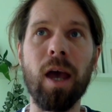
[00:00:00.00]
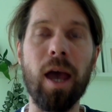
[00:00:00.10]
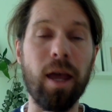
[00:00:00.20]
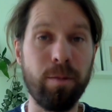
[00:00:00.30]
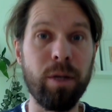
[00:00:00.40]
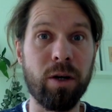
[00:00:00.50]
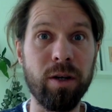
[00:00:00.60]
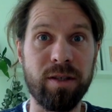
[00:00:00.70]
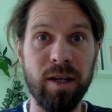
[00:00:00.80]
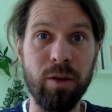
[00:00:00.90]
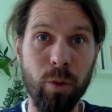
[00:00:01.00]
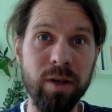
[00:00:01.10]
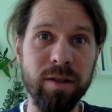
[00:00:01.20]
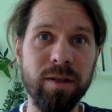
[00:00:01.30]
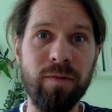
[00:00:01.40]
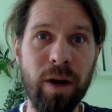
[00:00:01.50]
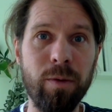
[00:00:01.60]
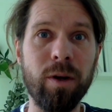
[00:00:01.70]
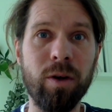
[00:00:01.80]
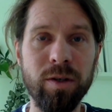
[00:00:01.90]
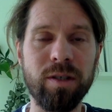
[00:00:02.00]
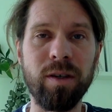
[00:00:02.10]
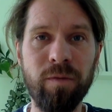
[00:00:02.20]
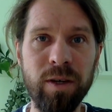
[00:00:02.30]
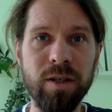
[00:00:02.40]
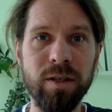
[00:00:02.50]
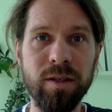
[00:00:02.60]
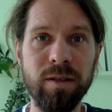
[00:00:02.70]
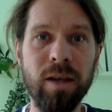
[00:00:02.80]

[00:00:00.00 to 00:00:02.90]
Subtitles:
and because it wasn't very cost efficient.